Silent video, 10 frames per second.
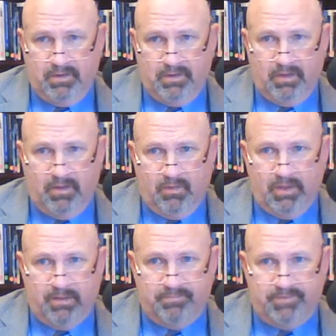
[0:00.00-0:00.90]
When
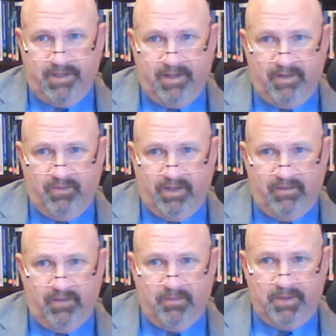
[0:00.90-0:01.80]
I'm saying every
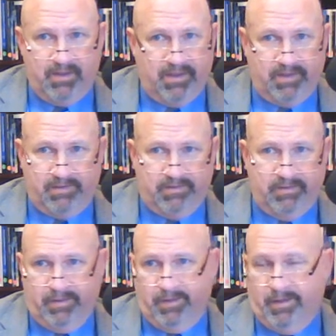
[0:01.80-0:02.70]
level, I mean like
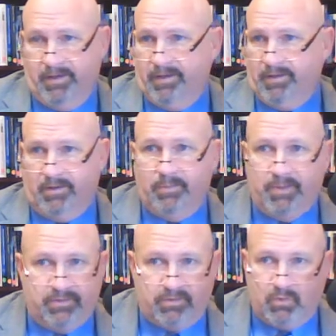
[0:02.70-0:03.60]
could
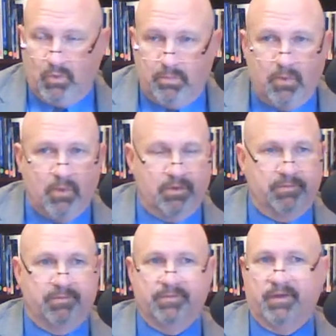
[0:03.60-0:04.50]
be school board,
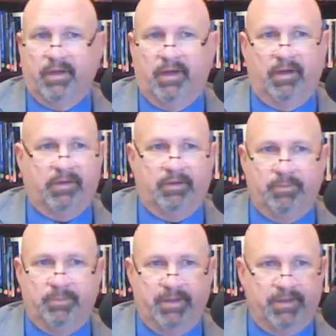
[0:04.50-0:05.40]
could
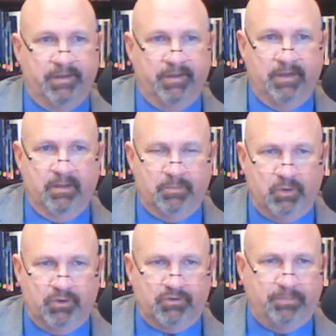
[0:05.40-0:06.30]
be
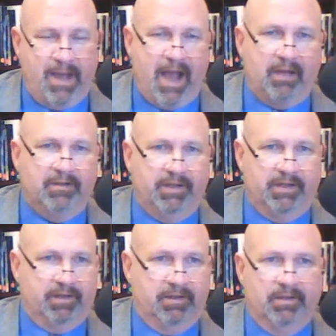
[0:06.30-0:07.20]
municipality,
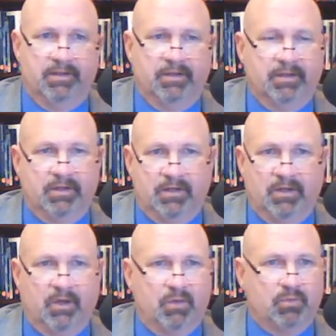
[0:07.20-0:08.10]

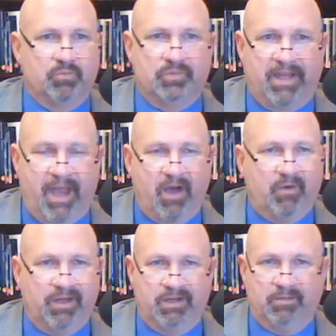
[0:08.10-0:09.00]

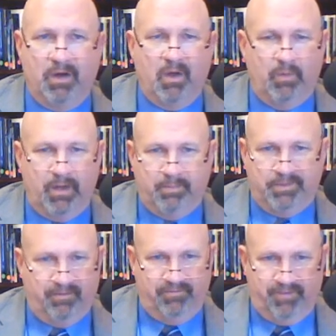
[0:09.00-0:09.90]
county, all the way up
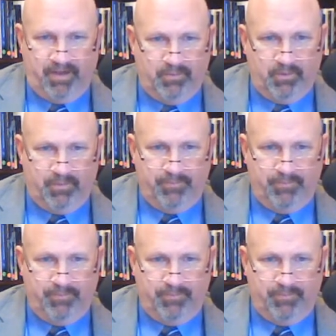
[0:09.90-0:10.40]
to federal.